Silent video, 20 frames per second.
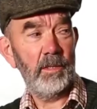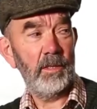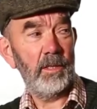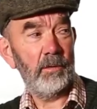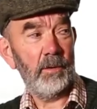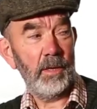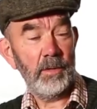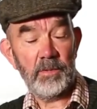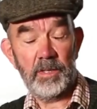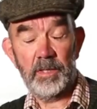
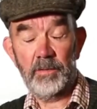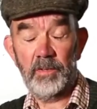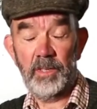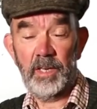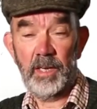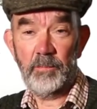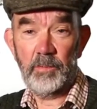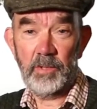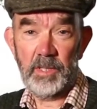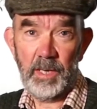Now I was never
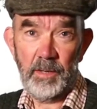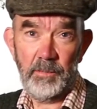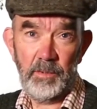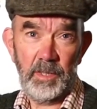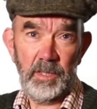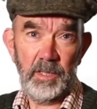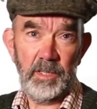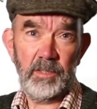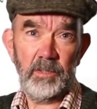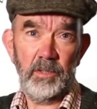in Abu
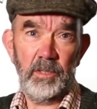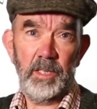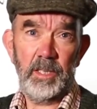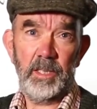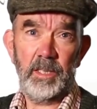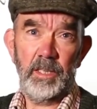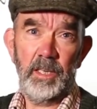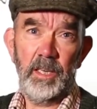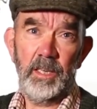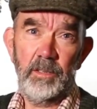Dhabi, and it's
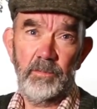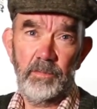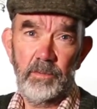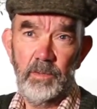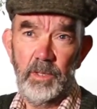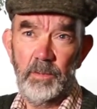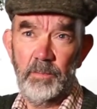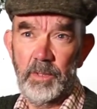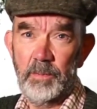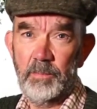unlikely I ever
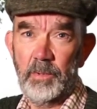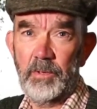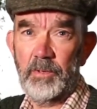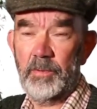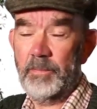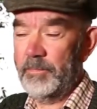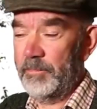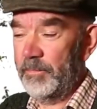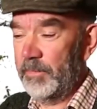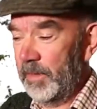will be, but
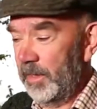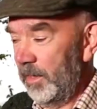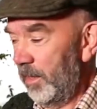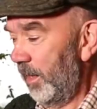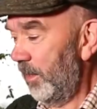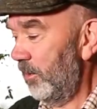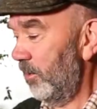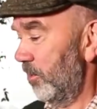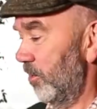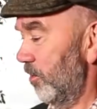
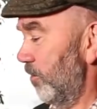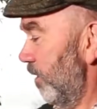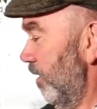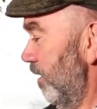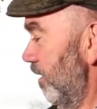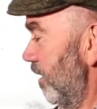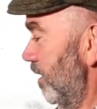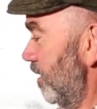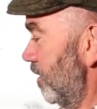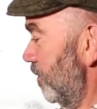I know there's
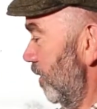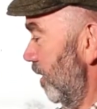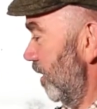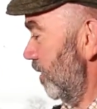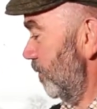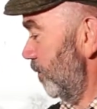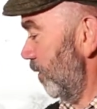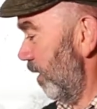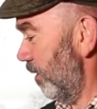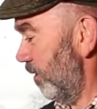one of these
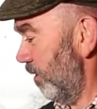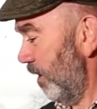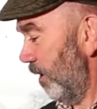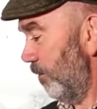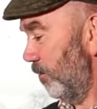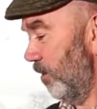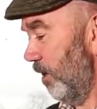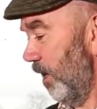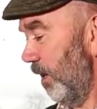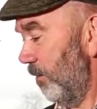boys beyond in
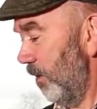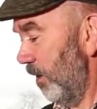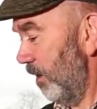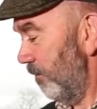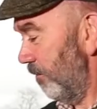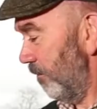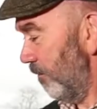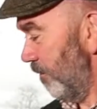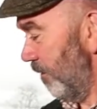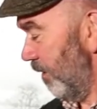Abu Dhabi,
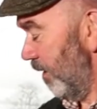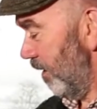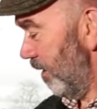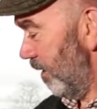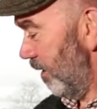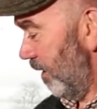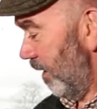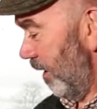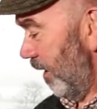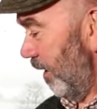
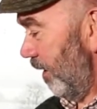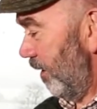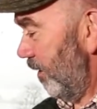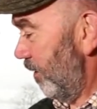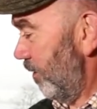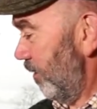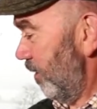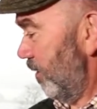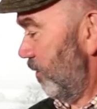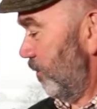
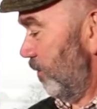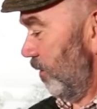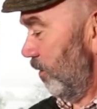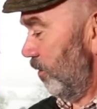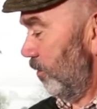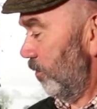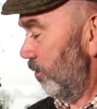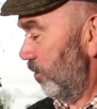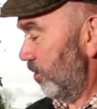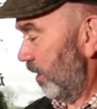and it's been
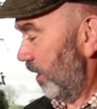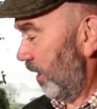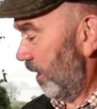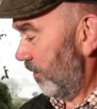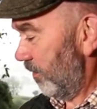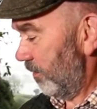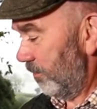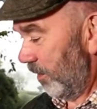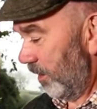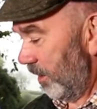used a
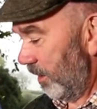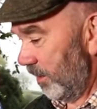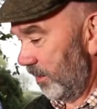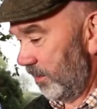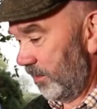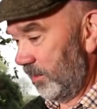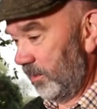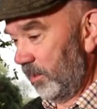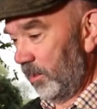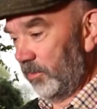lot
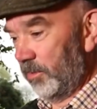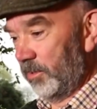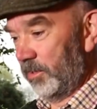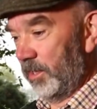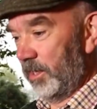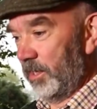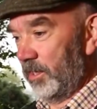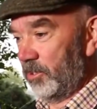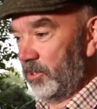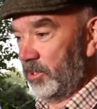because the other
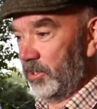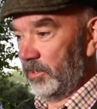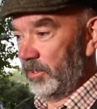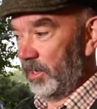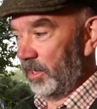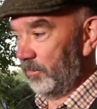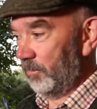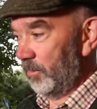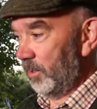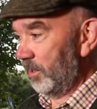day she
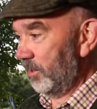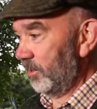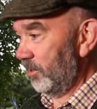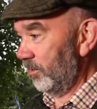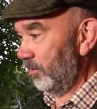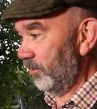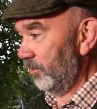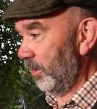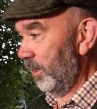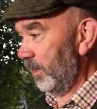rang me
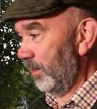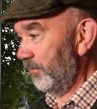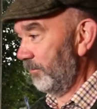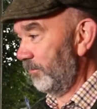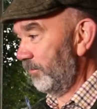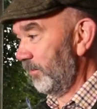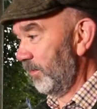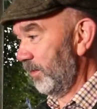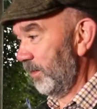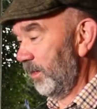to
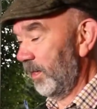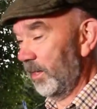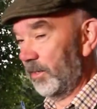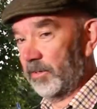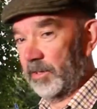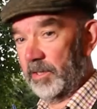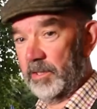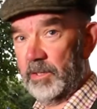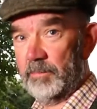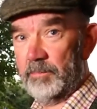get
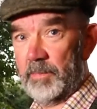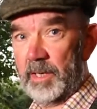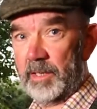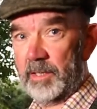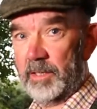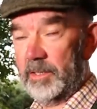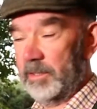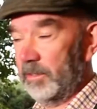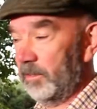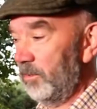her a
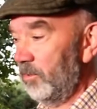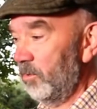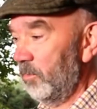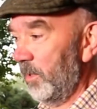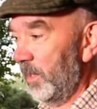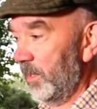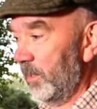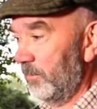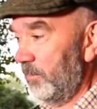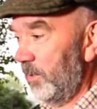new
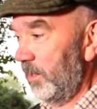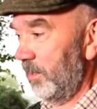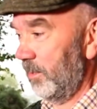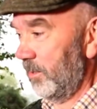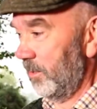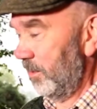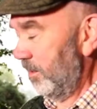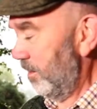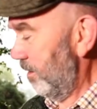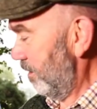bag of
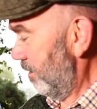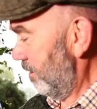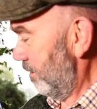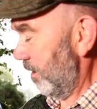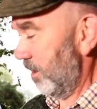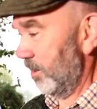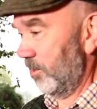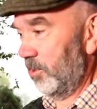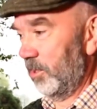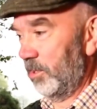peat
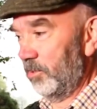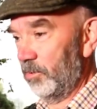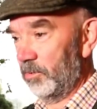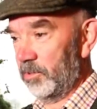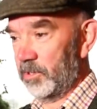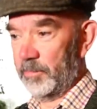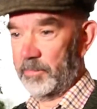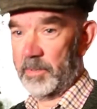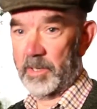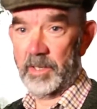because she'd
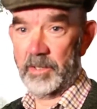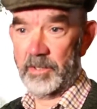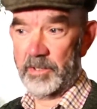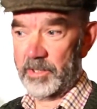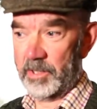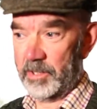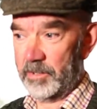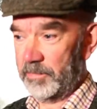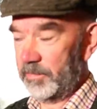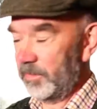used up all the
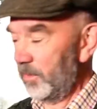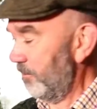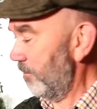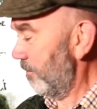turf.